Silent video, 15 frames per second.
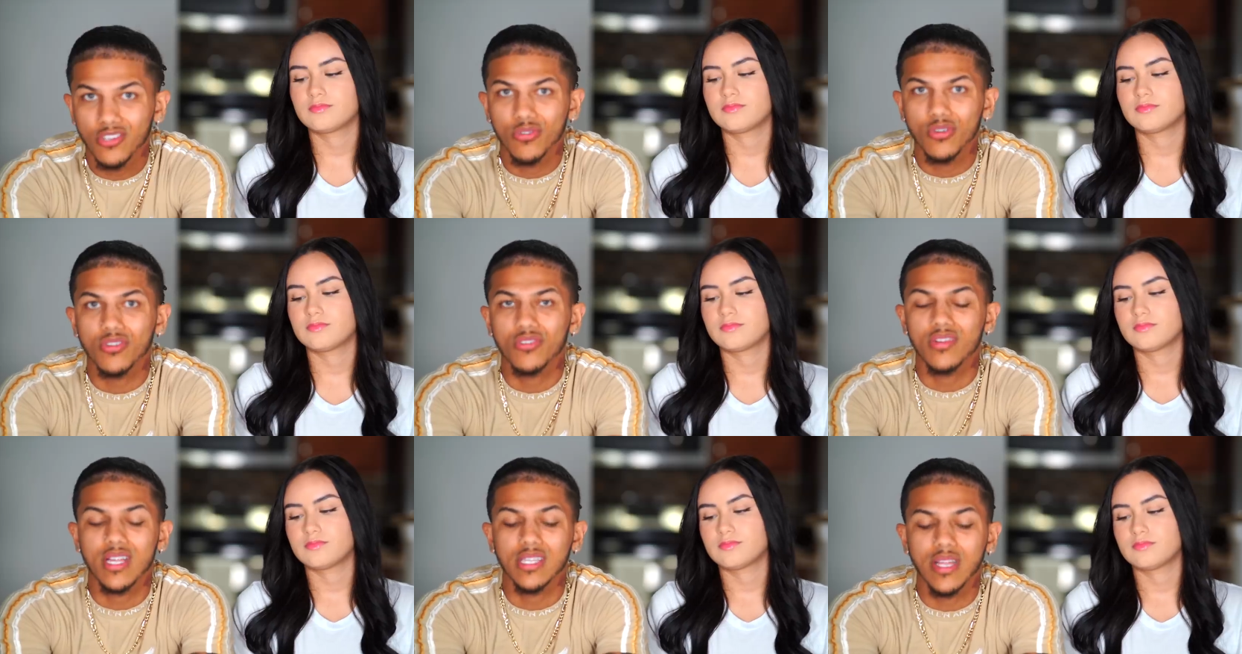Speaker 1: You want
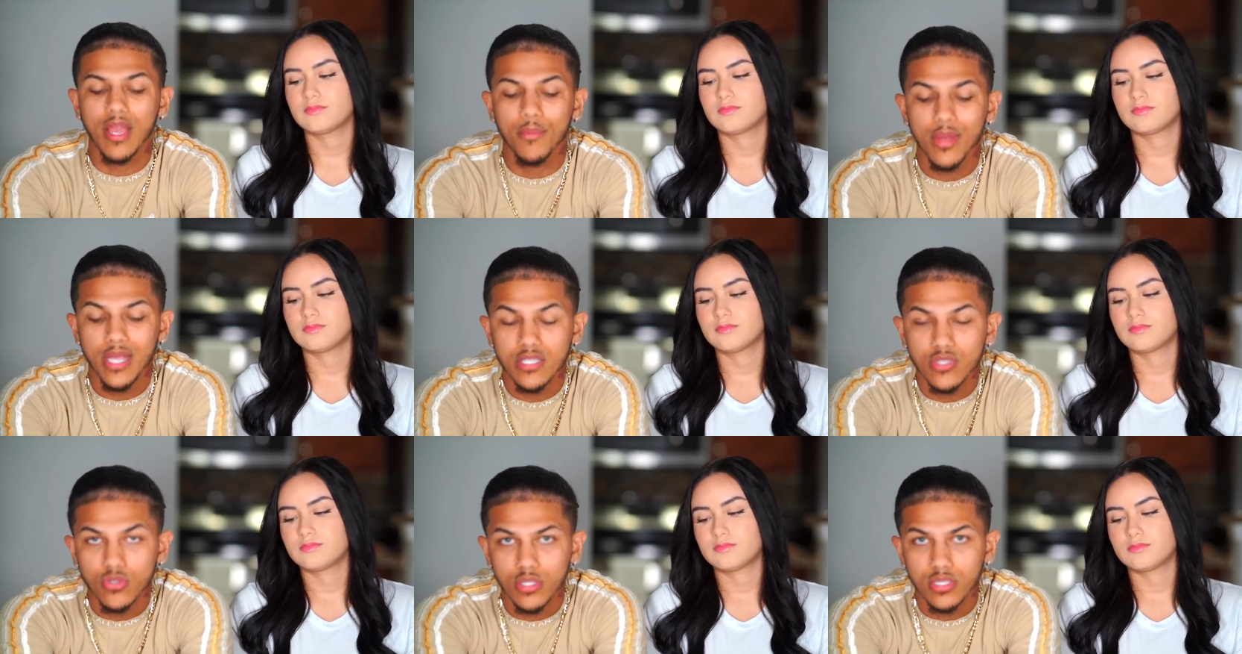to create that
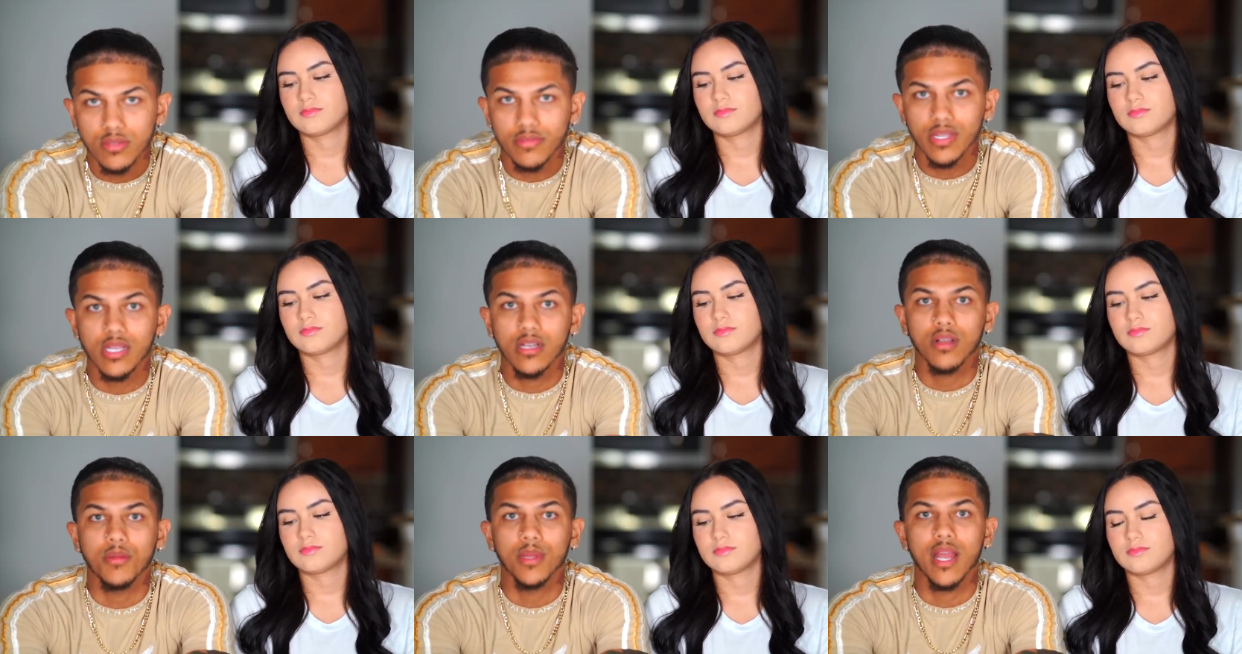main source of
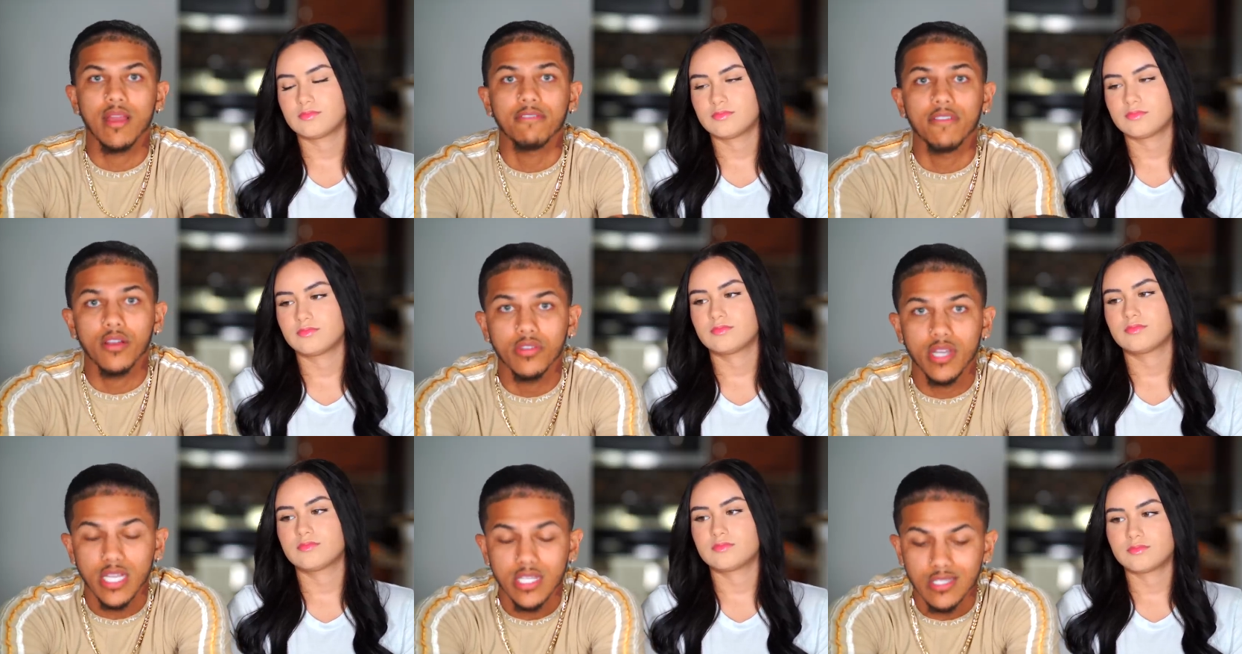income and that
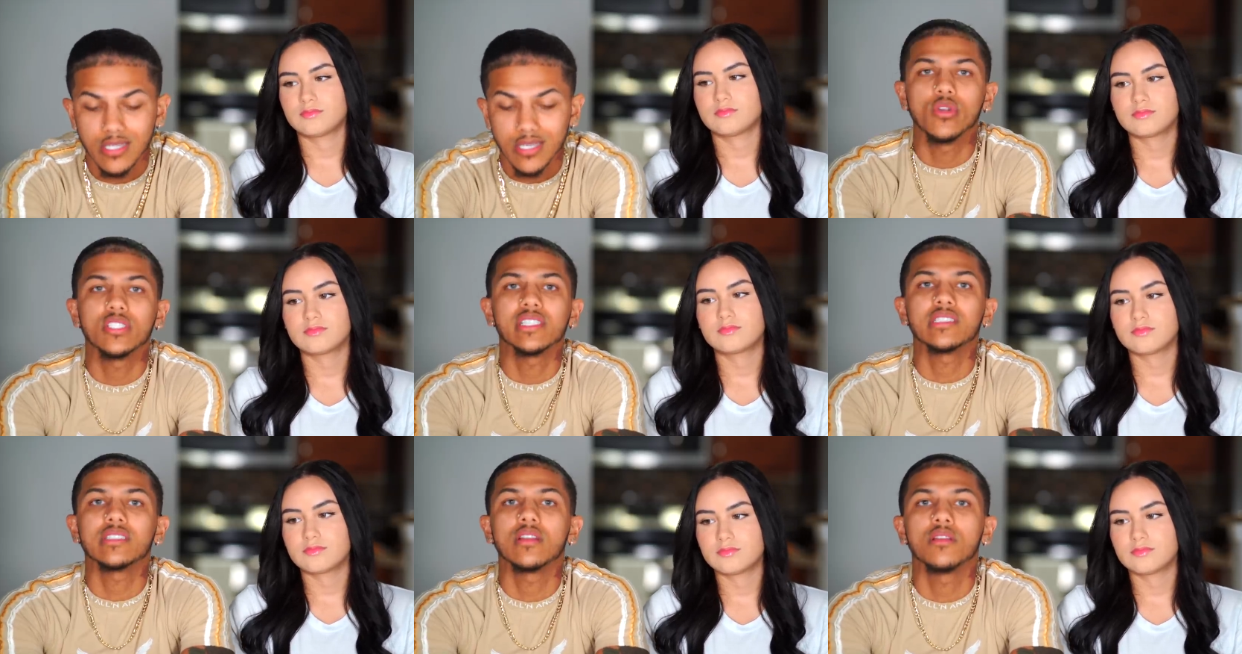foundation,
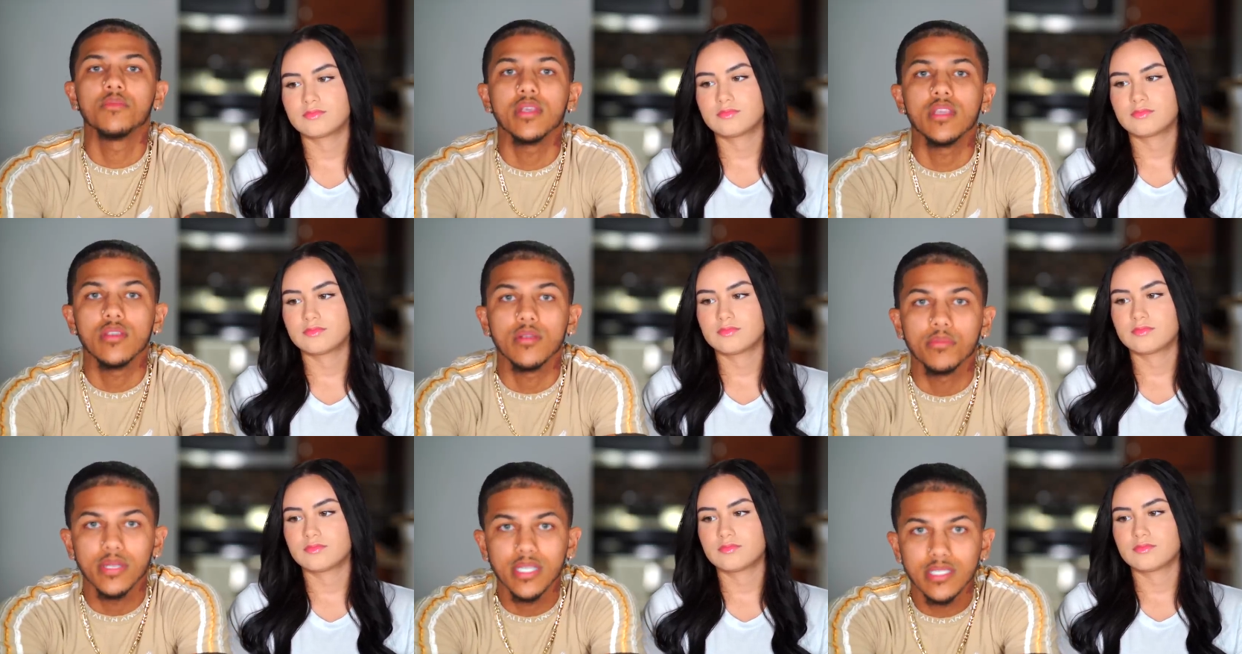which is going to be
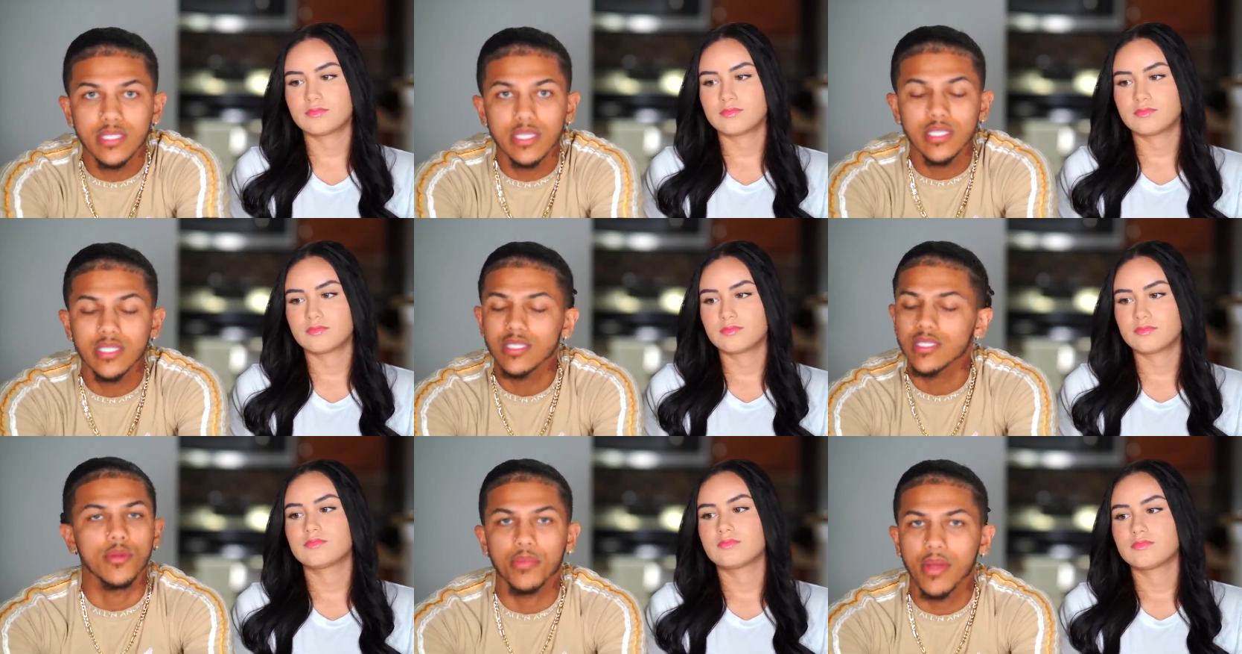your
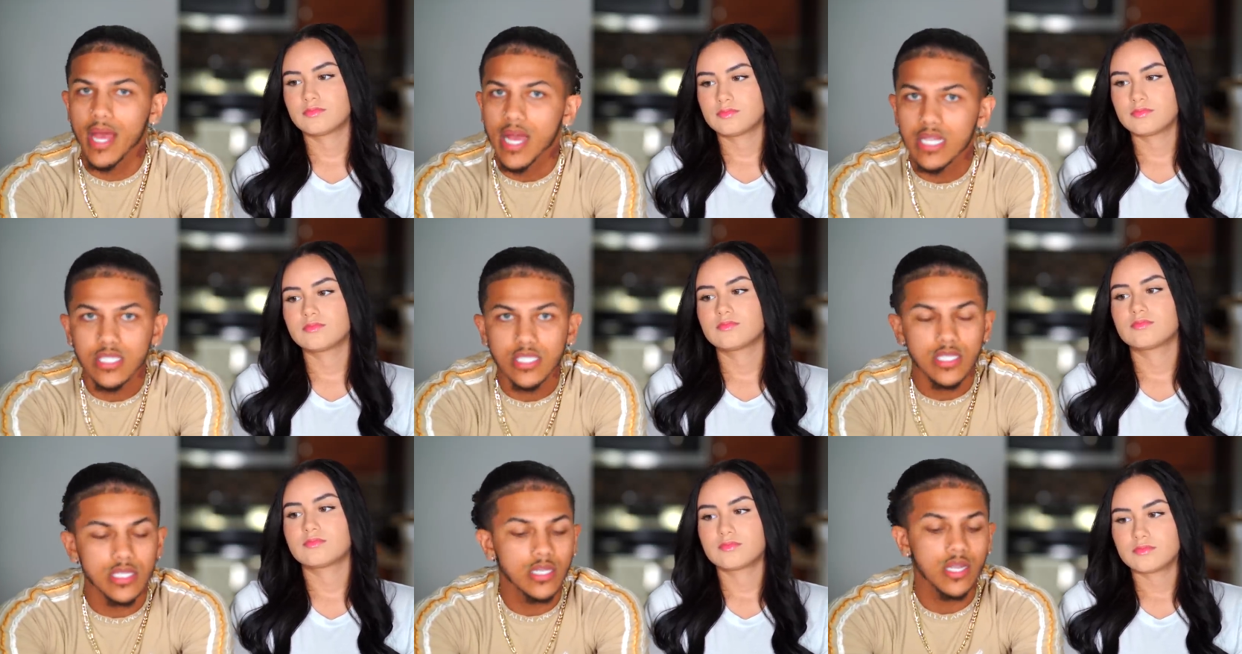business, your
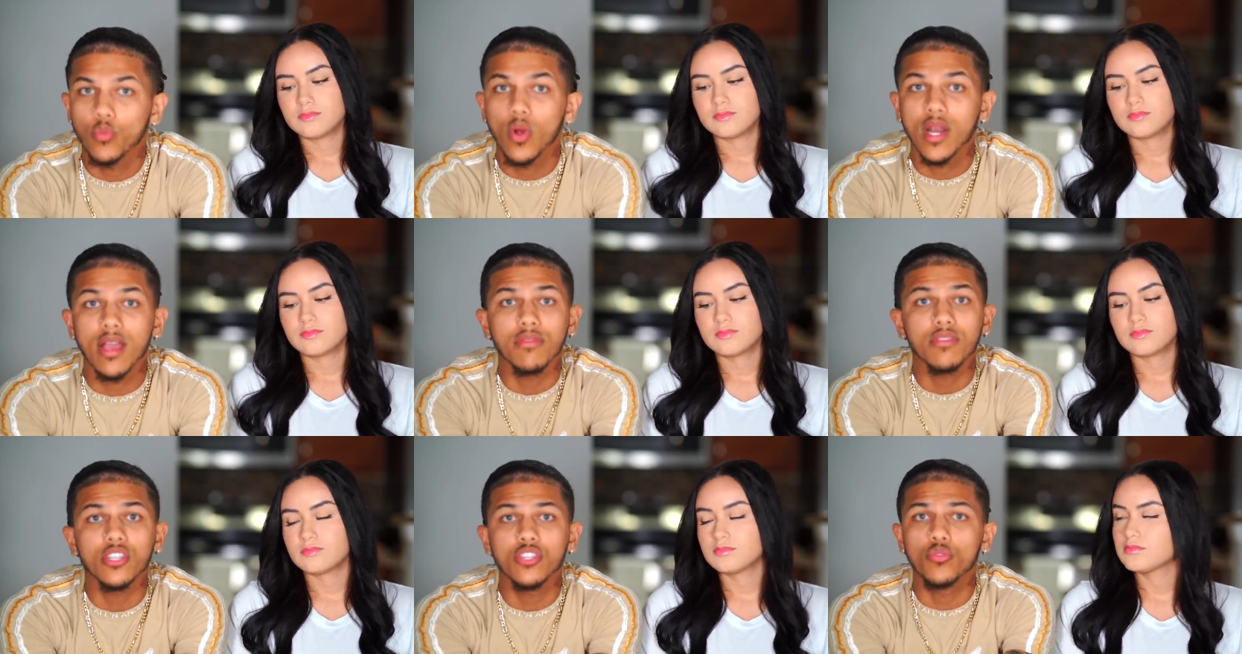passion,
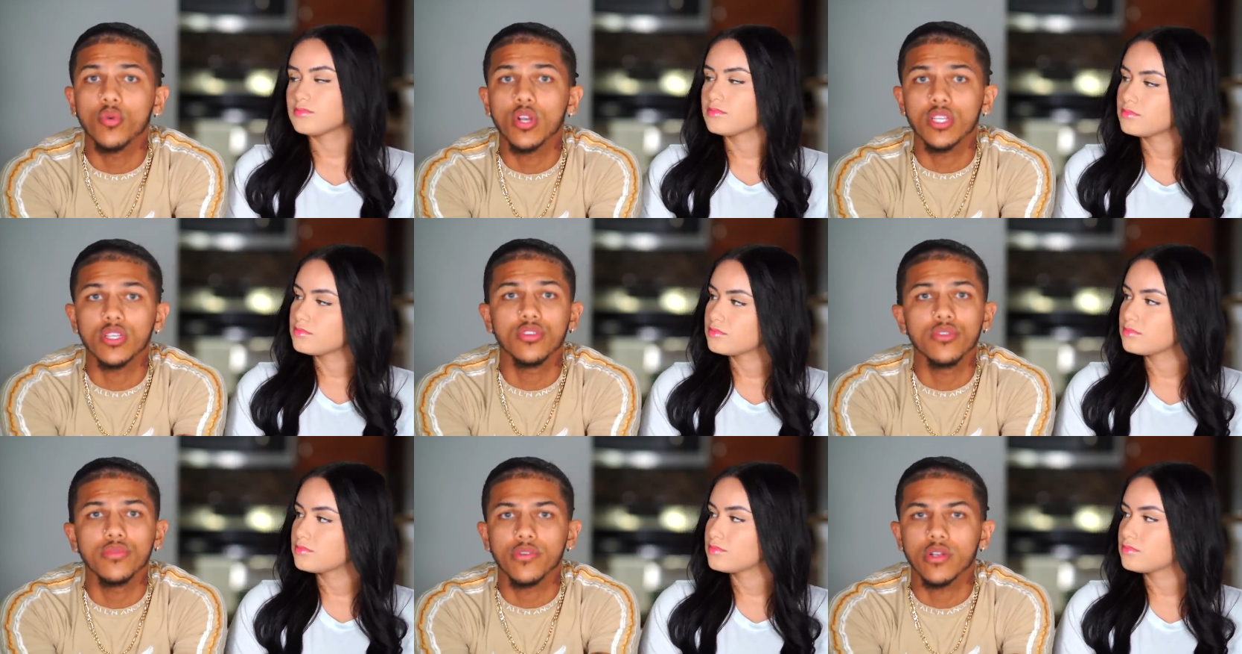whatever you want to
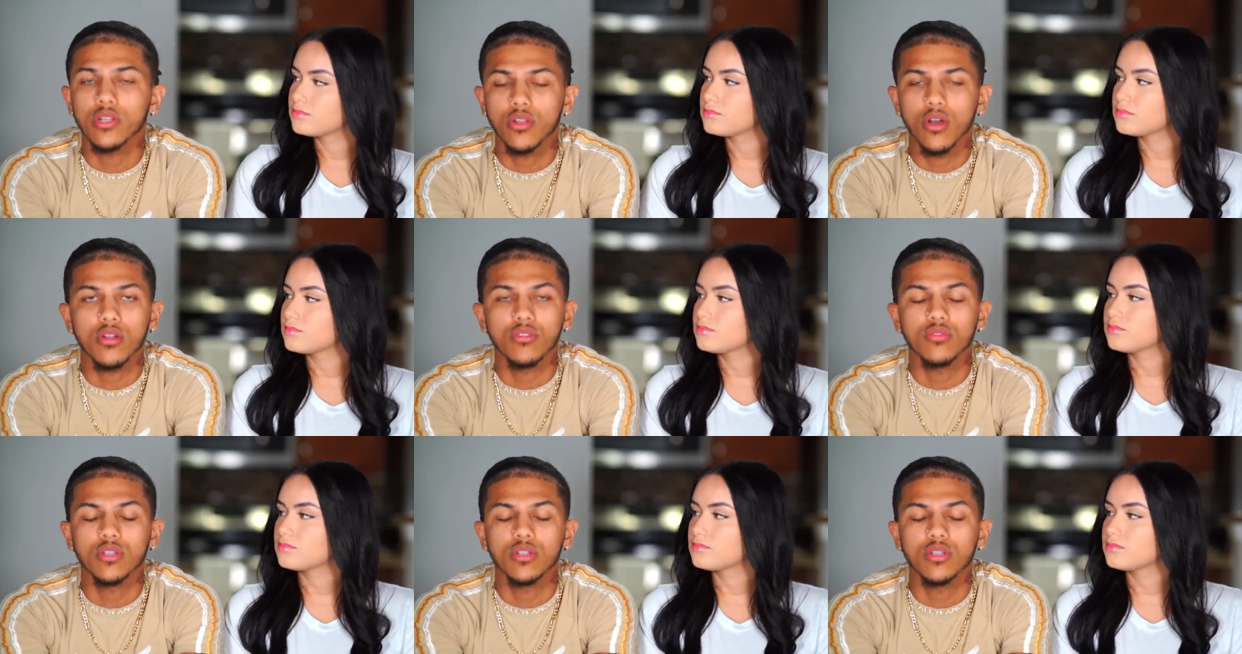do for the long